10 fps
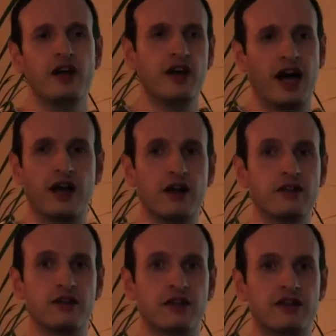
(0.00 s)
I learned
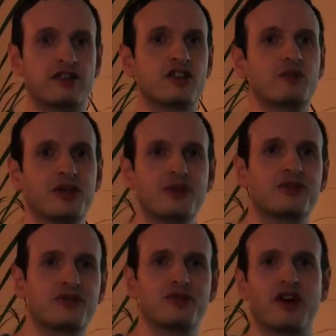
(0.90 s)
a lot just because
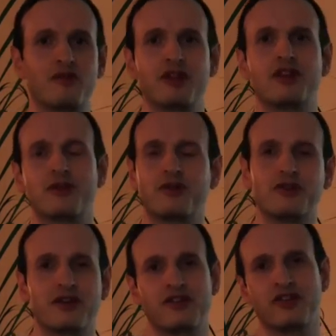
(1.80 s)
I've been in
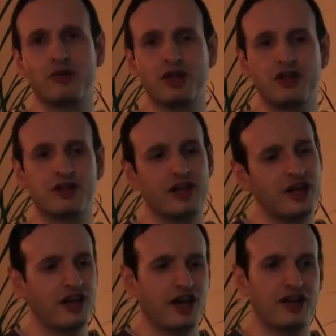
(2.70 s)
contact with this community.
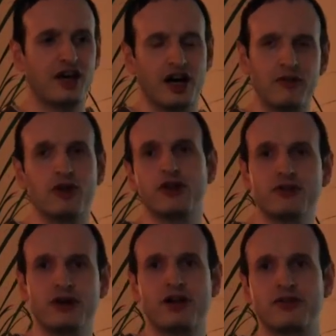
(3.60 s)
And now I would know
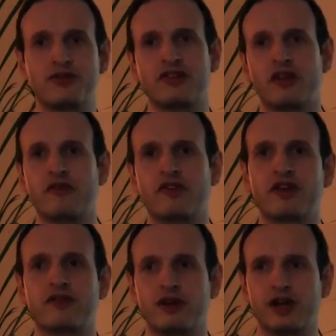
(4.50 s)
how to do the same thing
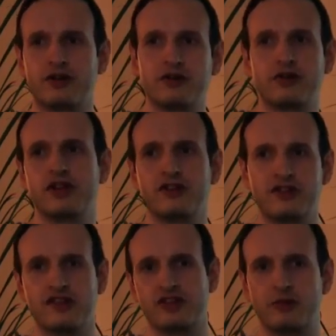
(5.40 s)
for Linux
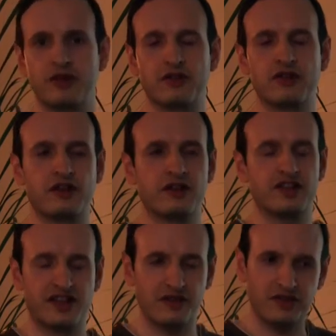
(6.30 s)
desktop and so that
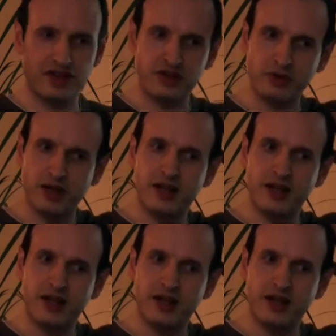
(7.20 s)
kind of thing as well.